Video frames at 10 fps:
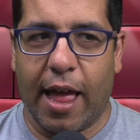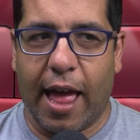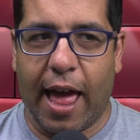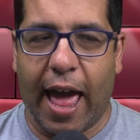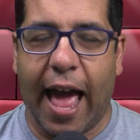
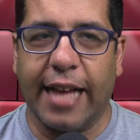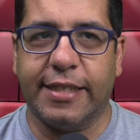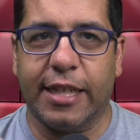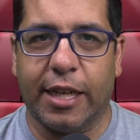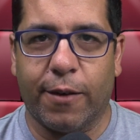has
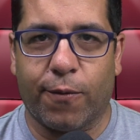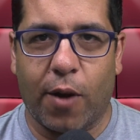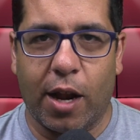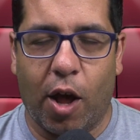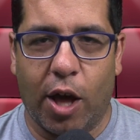to
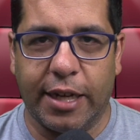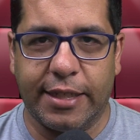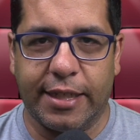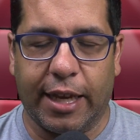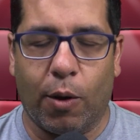confront
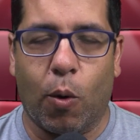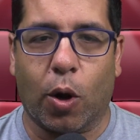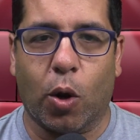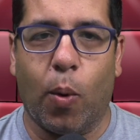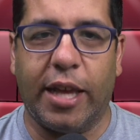honesty or
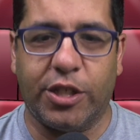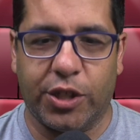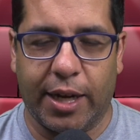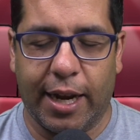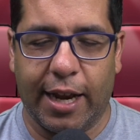
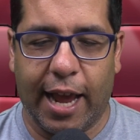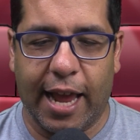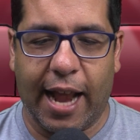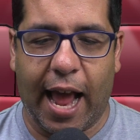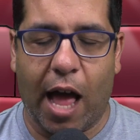question it,
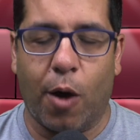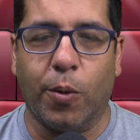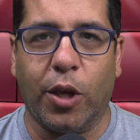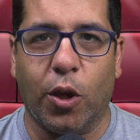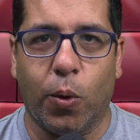and how
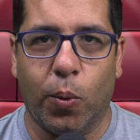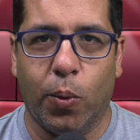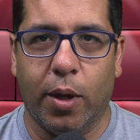you